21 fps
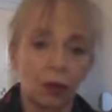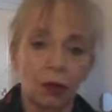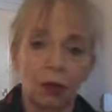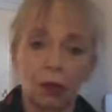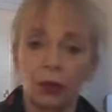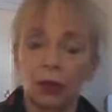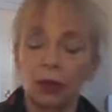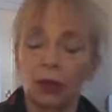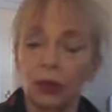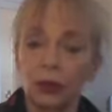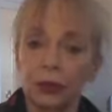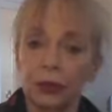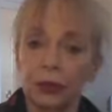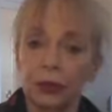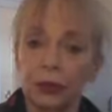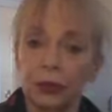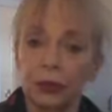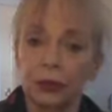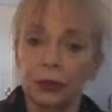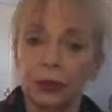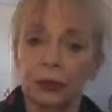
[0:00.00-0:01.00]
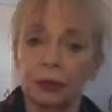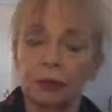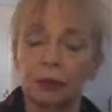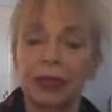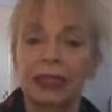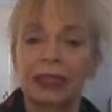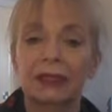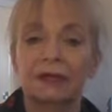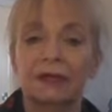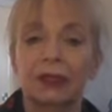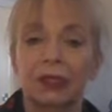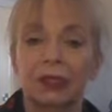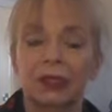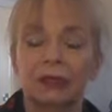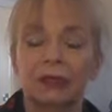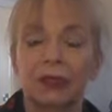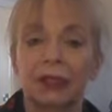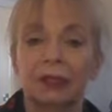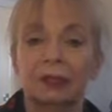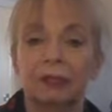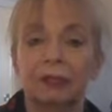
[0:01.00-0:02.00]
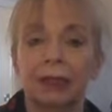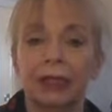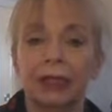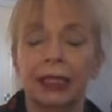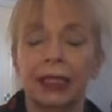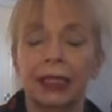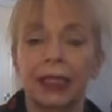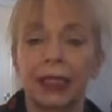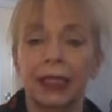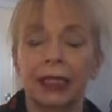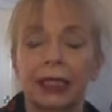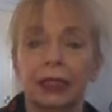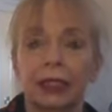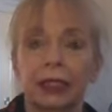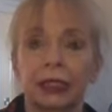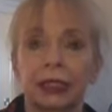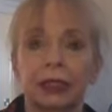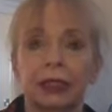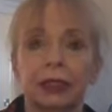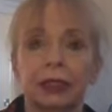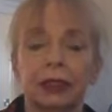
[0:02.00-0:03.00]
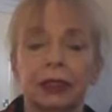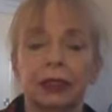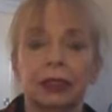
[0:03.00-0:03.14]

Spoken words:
All through bisphosphonate medication,